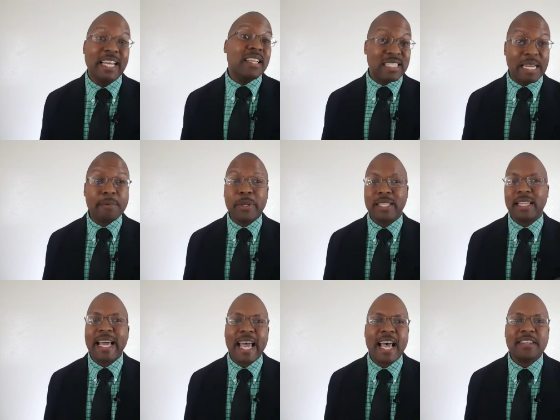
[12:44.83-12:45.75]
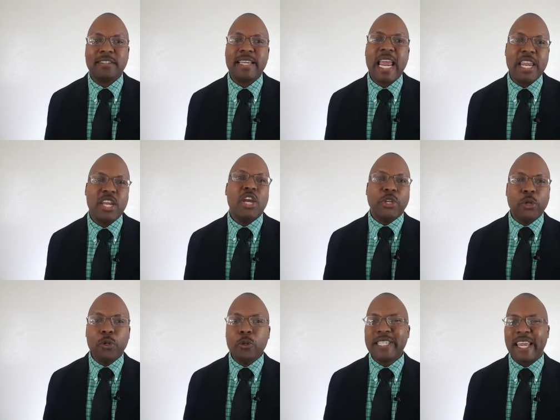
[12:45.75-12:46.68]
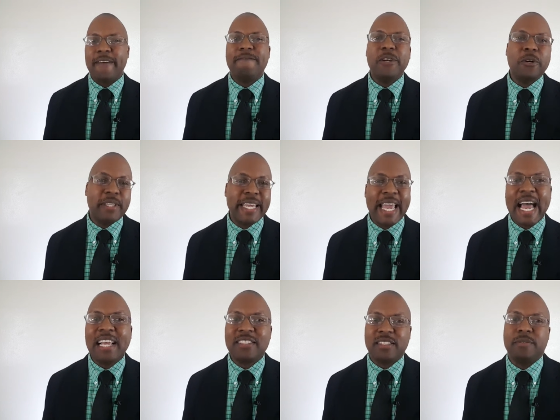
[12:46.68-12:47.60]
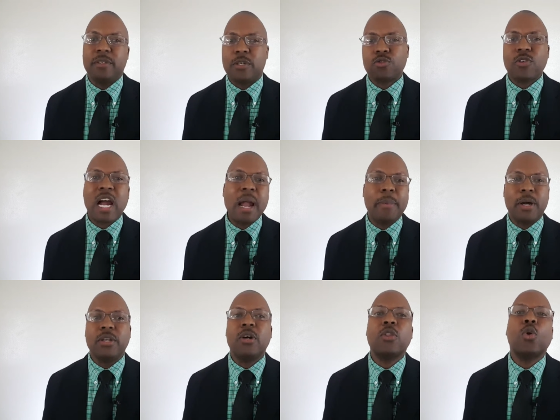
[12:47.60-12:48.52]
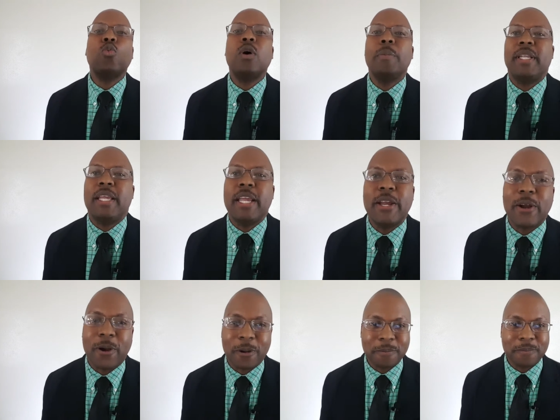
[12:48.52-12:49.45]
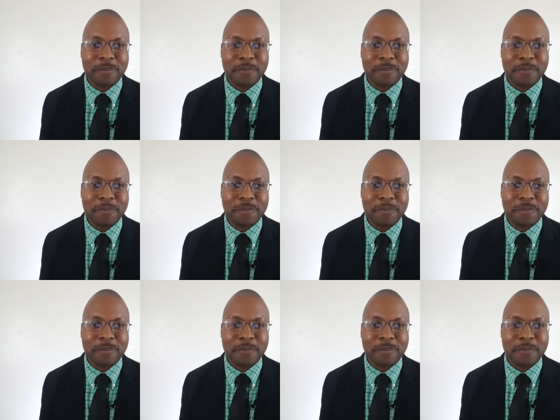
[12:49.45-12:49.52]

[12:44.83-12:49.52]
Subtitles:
Today will be the last day you use a filthy adjective to describe another woman here.